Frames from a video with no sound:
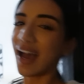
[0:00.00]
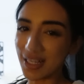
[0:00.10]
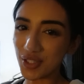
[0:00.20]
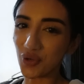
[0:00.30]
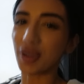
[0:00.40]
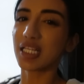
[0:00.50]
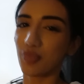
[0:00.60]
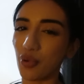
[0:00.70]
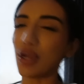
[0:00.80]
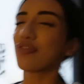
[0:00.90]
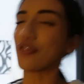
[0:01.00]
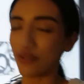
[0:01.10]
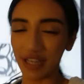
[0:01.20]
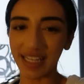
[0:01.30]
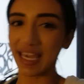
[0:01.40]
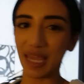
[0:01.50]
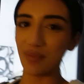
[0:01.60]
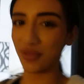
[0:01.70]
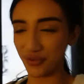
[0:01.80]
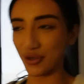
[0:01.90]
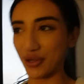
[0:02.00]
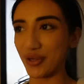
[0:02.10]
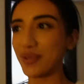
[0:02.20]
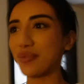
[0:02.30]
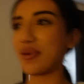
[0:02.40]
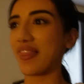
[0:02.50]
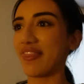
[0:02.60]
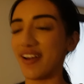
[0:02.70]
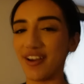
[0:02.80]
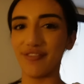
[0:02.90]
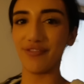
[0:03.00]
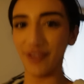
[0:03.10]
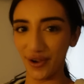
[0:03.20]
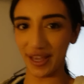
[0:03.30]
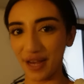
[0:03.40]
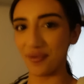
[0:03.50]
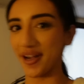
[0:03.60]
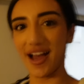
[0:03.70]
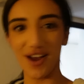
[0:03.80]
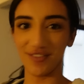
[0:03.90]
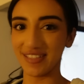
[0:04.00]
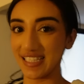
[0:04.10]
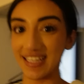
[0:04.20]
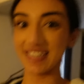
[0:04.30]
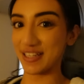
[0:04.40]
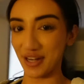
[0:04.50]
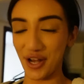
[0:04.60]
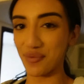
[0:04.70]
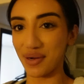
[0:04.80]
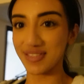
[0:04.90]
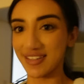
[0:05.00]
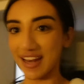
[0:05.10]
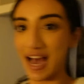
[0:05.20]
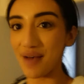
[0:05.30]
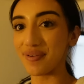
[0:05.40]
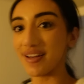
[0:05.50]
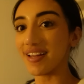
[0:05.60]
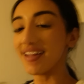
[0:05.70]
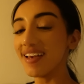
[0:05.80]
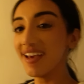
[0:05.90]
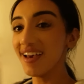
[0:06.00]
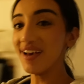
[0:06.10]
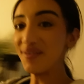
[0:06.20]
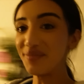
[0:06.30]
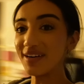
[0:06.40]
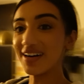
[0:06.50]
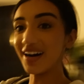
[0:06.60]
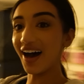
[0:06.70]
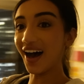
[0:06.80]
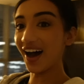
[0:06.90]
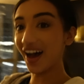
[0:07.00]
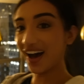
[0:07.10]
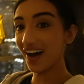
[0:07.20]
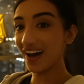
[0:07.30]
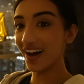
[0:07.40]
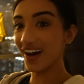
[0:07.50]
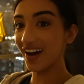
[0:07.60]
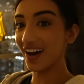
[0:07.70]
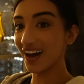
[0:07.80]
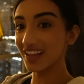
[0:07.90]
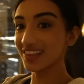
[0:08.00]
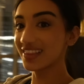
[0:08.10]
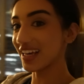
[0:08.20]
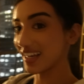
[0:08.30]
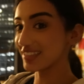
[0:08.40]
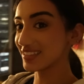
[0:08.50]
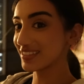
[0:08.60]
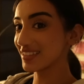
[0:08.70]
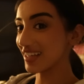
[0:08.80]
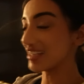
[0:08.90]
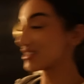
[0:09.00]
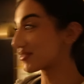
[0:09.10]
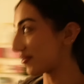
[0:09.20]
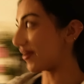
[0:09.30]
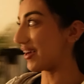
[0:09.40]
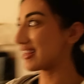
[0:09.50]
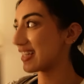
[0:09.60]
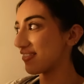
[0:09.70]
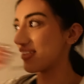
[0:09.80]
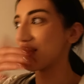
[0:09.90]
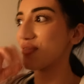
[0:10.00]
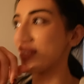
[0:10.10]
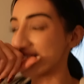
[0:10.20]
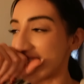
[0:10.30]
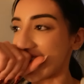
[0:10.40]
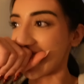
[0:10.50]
As always, boyf really came through with the vlogging when I obviously didn't know what was gonna happen. But this is what the living room looks like